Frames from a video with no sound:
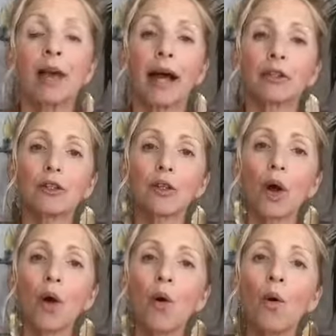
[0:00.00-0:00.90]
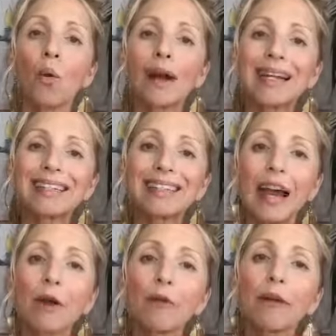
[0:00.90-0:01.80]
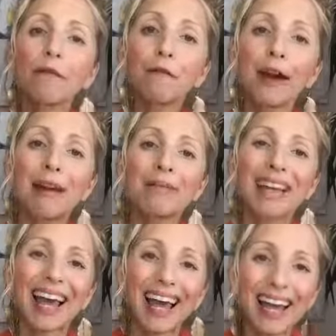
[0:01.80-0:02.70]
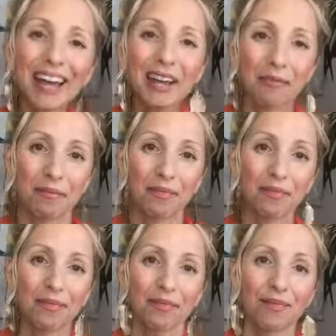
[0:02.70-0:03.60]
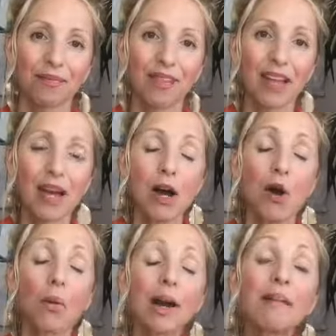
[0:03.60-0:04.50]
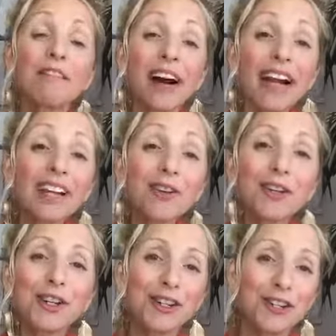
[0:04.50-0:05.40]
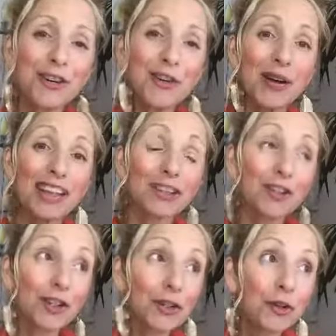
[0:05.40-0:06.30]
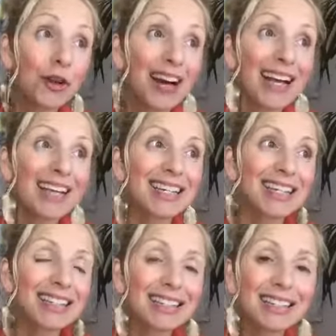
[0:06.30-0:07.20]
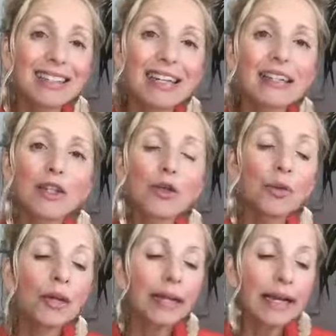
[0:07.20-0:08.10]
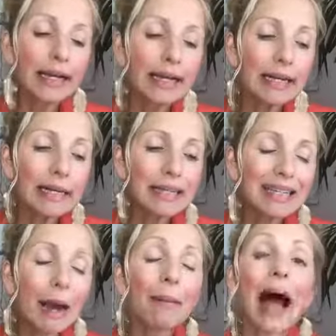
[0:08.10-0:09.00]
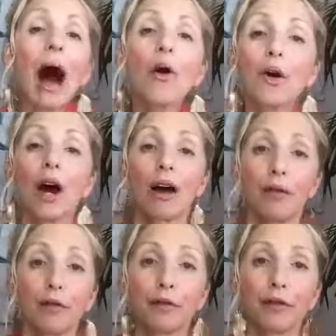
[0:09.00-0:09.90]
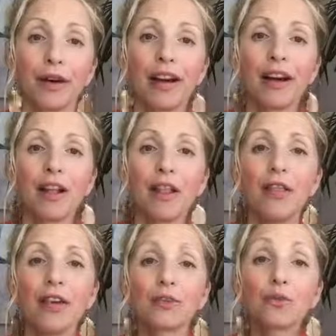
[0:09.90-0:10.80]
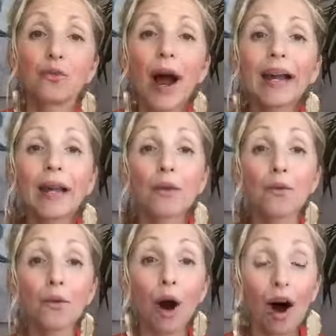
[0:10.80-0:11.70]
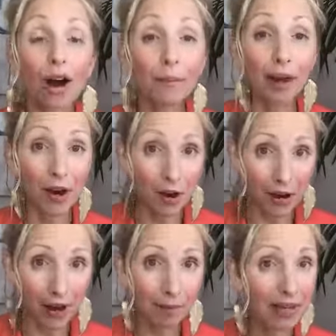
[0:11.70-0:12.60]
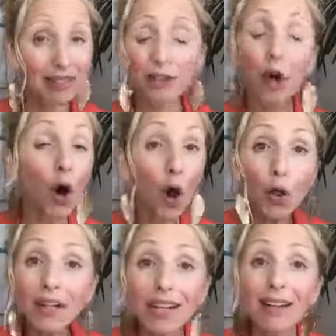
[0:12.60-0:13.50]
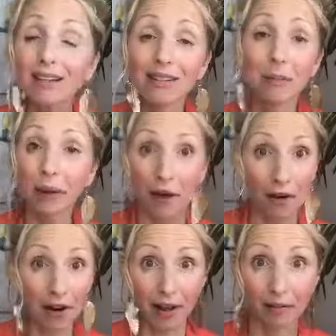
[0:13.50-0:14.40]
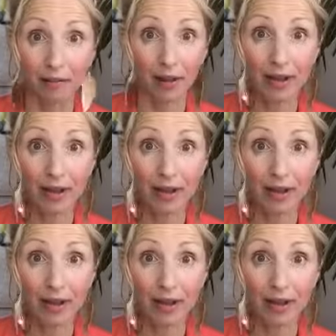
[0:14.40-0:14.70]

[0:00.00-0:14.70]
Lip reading: And so when I say reframe the aim, what I'm inviting you to do is to like step out of this right and wrong paradigm, because that's all it is a paradigm.